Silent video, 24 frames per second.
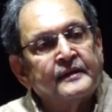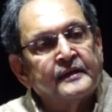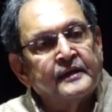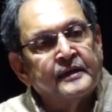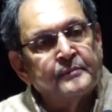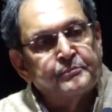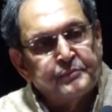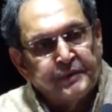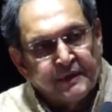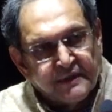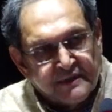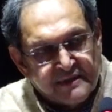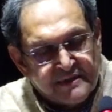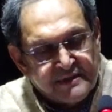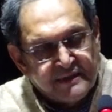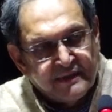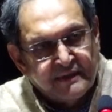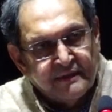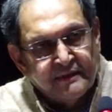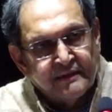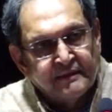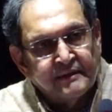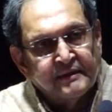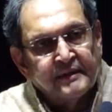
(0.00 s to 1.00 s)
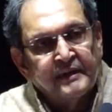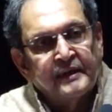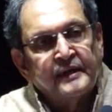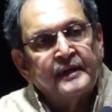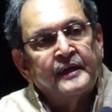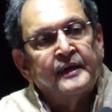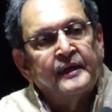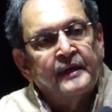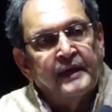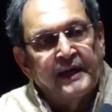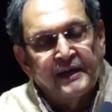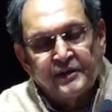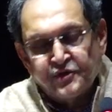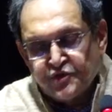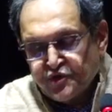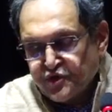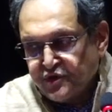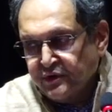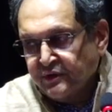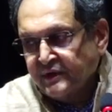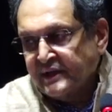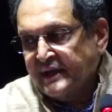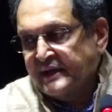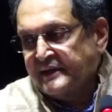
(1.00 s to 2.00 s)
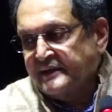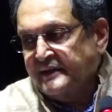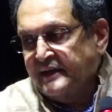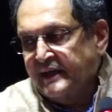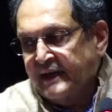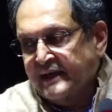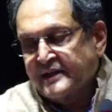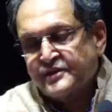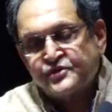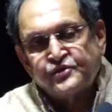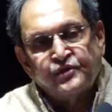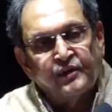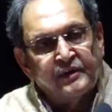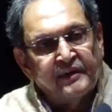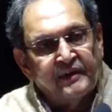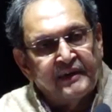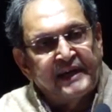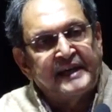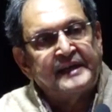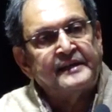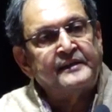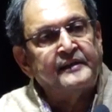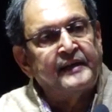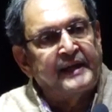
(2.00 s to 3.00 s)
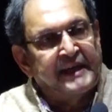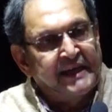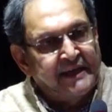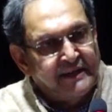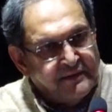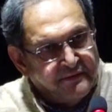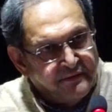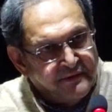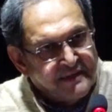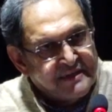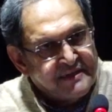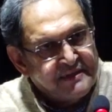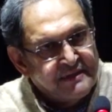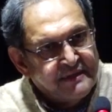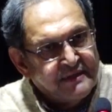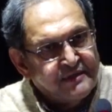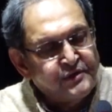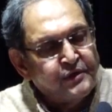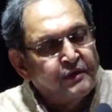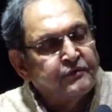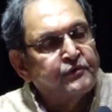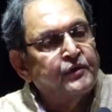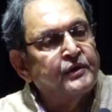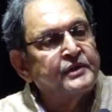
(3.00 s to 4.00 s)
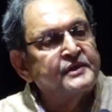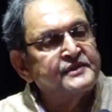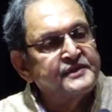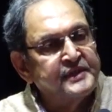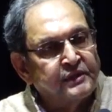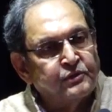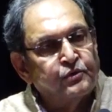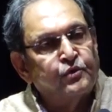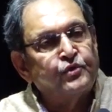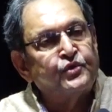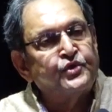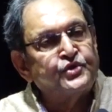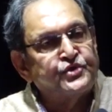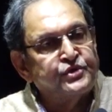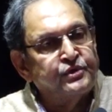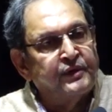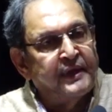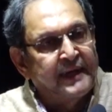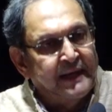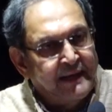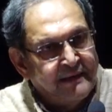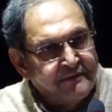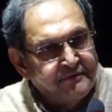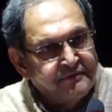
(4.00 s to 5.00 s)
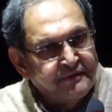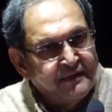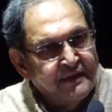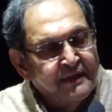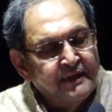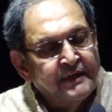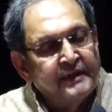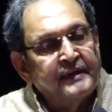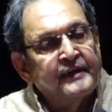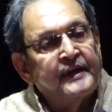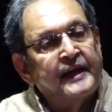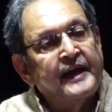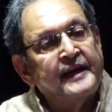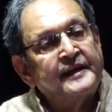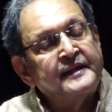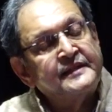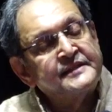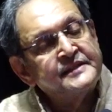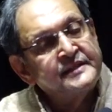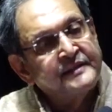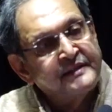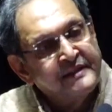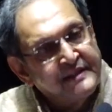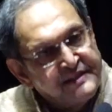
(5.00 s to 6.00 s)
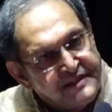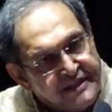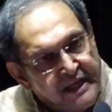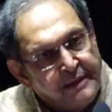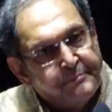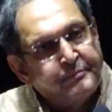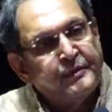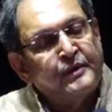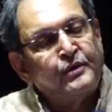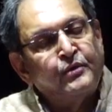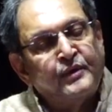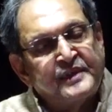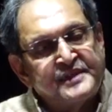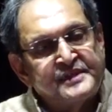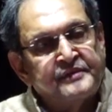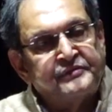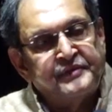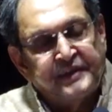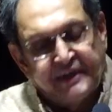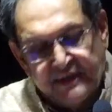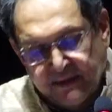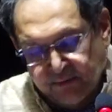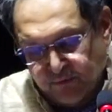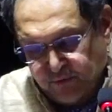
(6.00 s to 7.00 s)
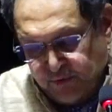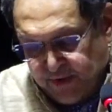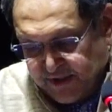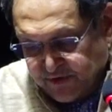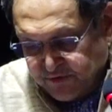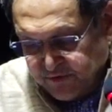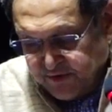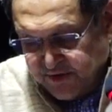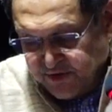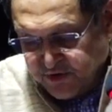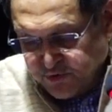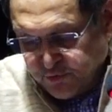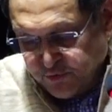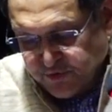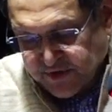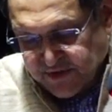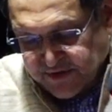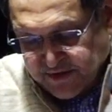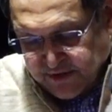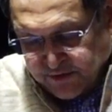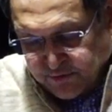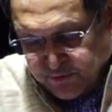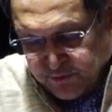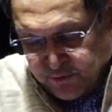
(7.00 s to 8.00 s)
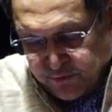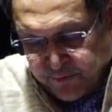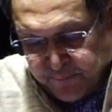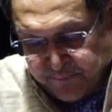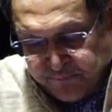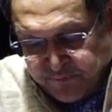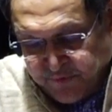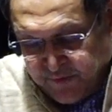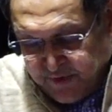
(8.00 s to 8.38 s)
a person, ensure that he has got the right characteristics of what a Sadguru should have, and it's the disciple who has the freedom to actually choose a Sadguru.